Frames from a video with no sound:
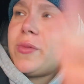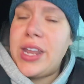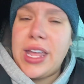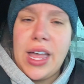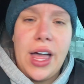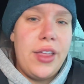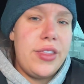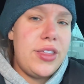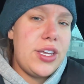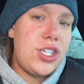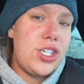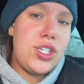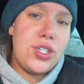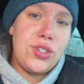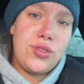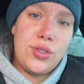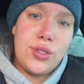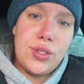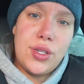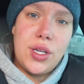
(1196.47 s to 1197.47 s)
many health
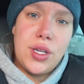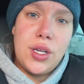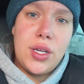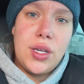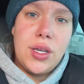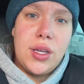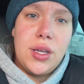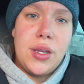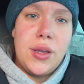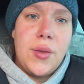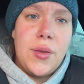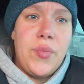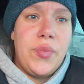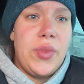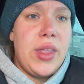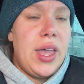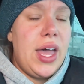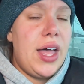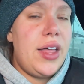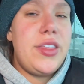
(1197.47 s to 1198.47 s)
issues.
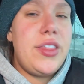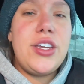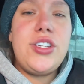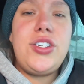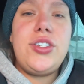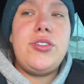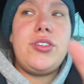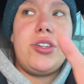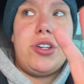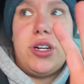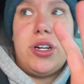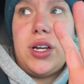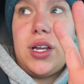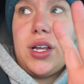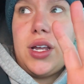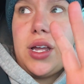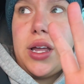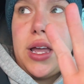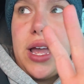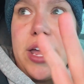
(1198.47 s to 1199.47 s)
Health issues are
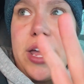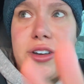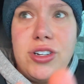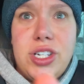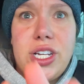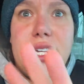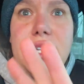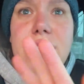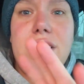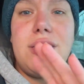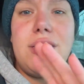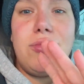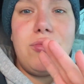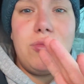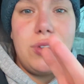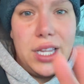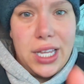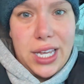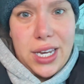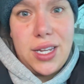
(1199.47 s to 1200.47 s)
energetically
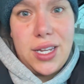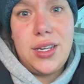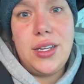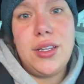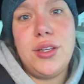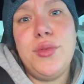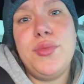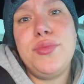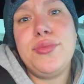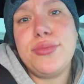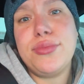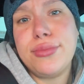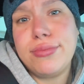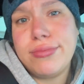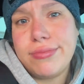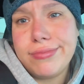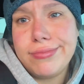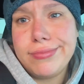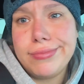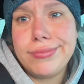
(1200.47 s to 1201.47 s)
related.
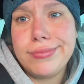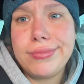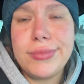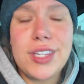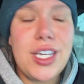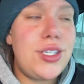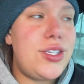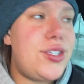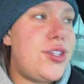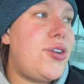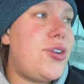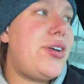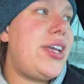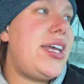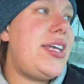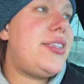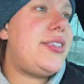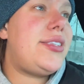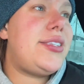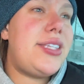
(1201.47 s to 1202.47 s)
So
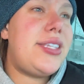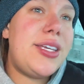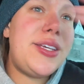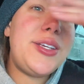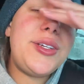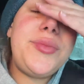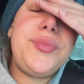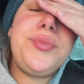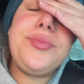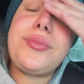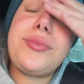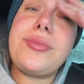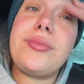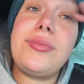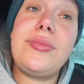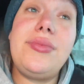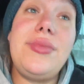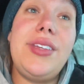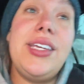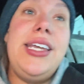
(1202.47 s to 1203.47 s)
it's
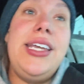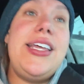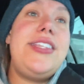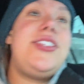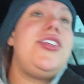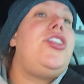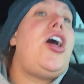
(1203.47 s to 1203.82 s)
a